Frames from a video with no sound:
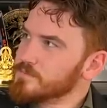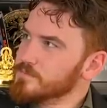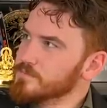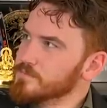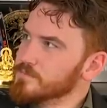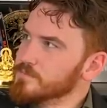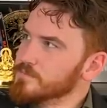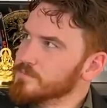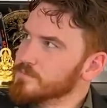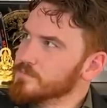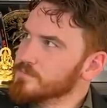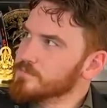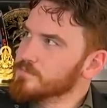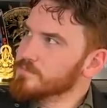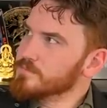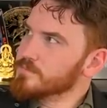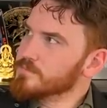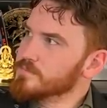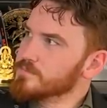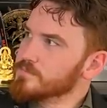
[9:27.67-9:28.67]

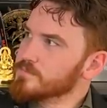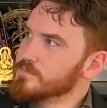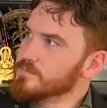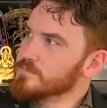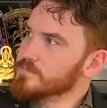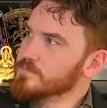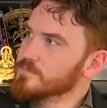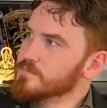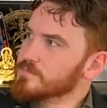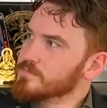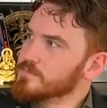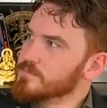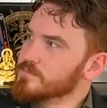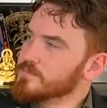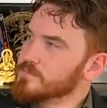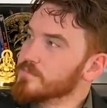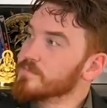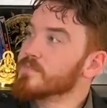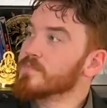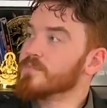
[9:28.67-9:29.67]

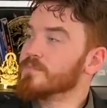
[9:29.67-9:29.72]
[no speech]